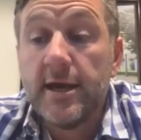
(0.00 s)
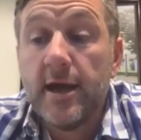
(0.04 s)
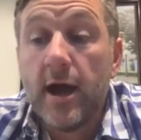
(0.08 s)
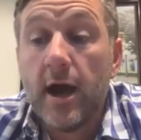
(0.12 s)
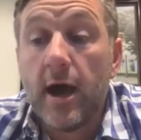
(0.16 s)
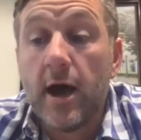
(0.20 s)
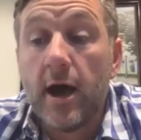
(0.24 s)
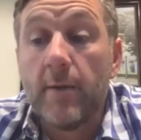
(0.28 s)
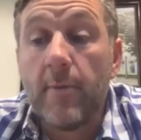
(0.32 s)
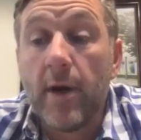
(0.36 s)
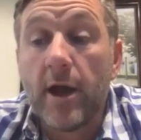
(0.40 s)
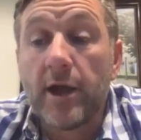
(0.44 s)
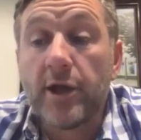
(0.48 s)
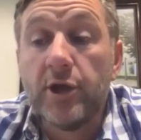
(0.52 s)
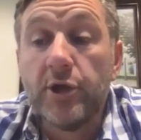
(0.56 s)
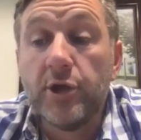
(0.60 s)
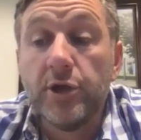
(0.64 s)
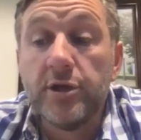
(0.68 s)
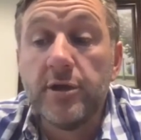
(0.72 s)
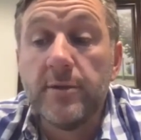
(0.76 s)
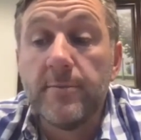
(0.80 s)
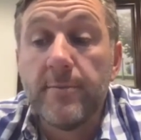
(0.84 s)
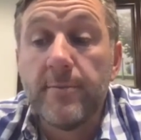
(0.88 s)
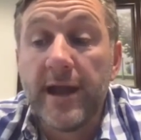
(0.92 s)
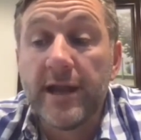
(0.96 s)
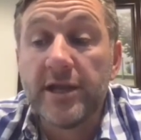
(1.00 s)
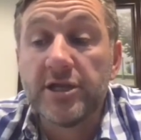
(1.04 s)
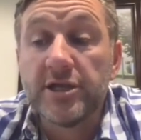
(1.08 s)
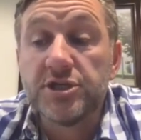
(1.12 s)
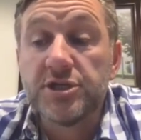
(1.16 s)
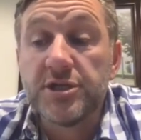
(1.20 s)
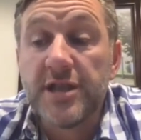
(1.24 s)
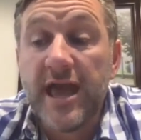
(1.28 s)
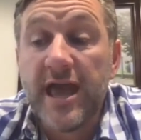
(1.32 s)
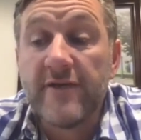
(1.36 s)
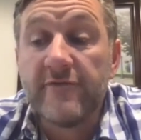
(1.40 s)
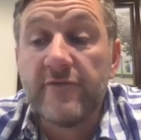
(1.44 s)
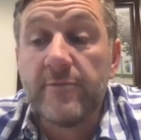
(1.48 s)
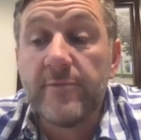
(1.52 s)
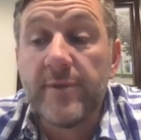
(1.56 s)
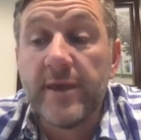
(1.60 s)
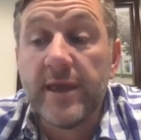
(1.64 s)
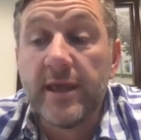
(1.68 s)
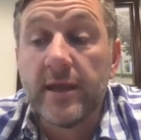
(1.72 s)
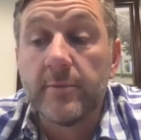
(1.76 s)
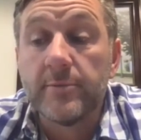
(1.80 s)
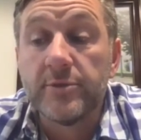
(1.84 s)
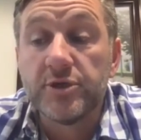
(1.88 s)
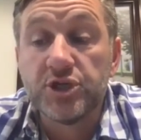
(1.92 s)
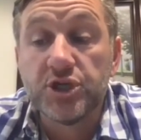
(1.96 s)
I couldn't imagine ever being
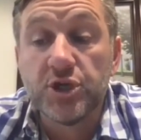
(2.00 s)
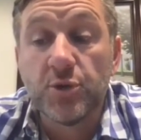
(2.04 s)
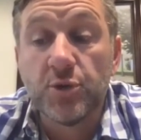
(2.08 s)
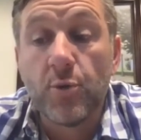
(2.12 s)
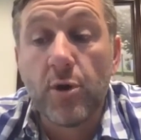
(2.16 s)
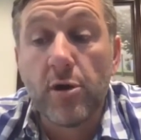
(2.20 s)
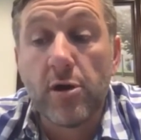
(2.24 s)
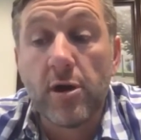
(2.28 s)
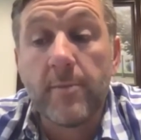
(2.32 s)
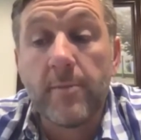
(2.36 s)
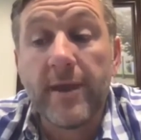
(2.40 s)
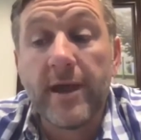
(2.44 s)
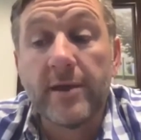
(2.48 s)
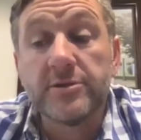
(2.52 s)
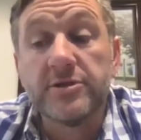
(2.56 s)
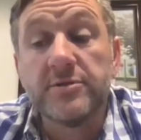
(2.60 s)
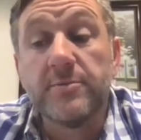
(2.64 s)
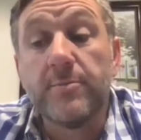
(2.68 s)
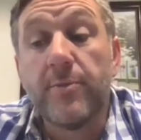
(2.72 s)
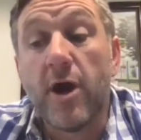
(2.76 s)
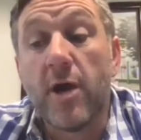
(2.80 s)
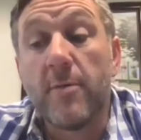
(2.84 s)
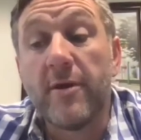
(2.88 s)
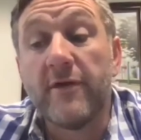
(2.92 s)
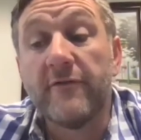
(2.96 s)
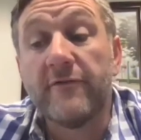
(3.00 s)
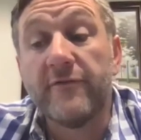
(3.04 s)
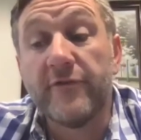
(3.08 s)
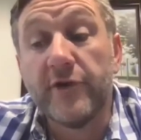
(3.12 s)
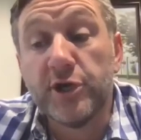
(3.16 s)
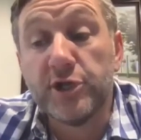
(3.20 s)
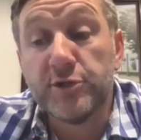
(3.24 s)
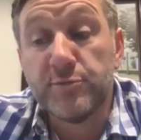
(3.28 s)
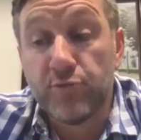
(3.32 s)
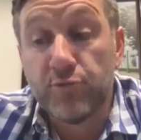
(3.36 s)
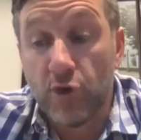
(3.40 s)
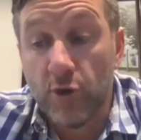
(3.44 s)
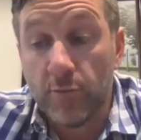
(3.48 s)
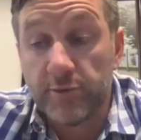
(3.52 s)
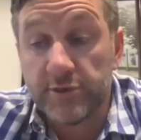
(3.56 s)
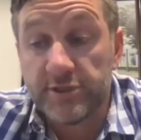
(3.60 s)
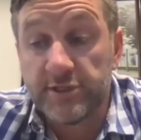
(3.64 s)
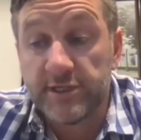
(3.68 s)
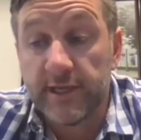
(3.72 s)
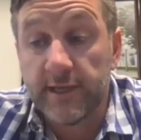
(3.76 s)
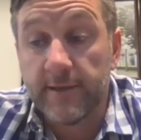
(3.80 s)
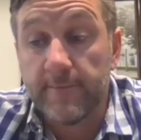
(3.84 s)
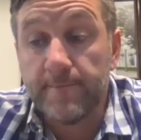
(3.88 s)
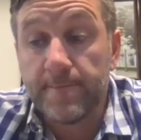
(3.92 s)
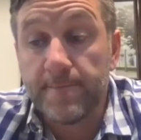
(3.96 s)
in a position where I'd be able to buy my first
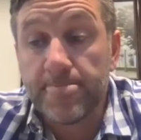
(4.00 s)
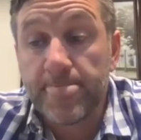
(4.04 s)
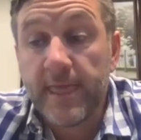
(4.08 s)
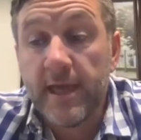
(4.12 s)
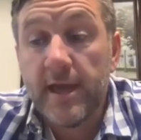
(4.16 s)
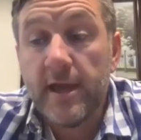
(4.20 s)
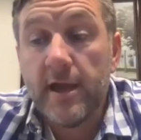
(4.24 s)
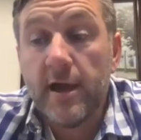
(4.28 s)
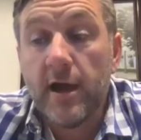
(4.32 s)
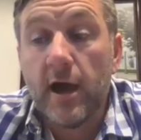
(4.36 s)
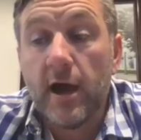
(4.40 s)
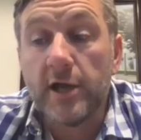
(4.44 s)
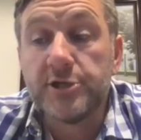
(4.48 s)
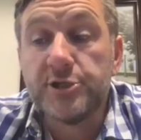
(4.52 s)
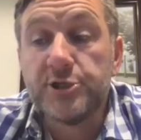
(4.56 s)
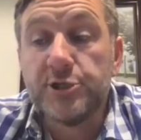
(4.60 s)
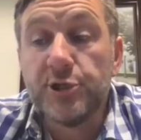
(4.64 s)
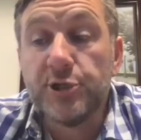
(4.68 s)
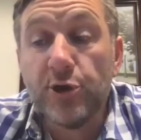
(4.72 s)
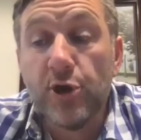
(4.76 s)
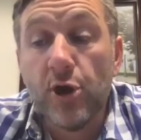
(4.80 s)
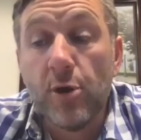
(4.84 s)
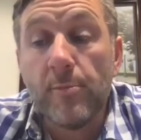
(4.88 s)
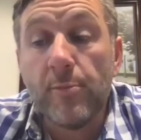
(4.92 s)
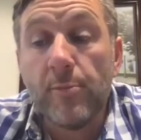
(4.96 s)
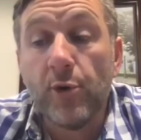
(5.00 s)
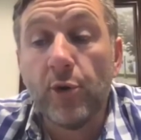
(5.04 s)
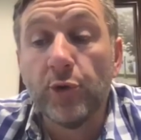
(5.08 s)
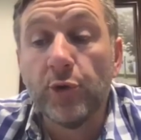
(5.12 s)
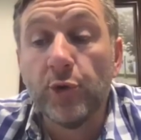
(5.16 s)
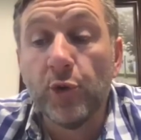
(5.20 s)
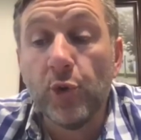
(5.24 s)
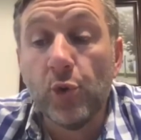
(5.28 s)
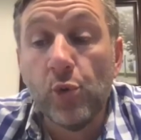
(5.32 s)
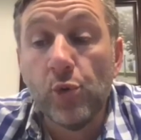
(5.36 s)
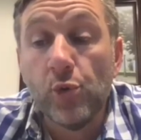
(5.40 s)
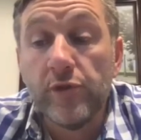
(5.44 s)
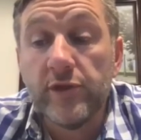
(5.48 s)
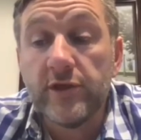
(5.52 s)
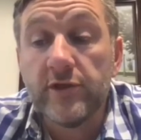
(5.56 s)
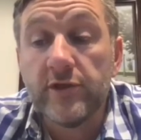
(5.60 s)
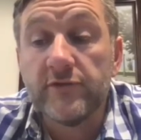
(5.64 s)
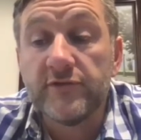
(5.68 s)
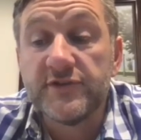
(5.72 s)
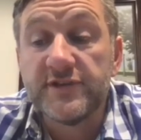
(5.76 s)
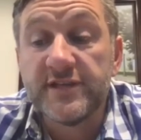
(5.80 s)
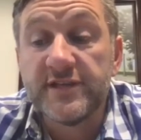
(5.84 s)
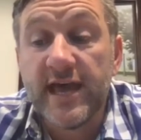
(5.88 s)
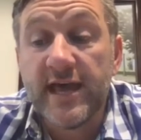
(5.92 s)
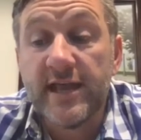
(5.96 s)
property. I took on board all that you've
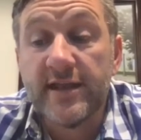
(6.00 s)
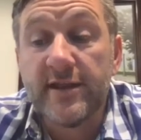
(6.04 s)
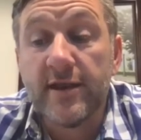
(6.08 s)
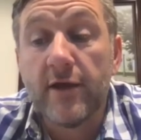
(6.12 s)
said.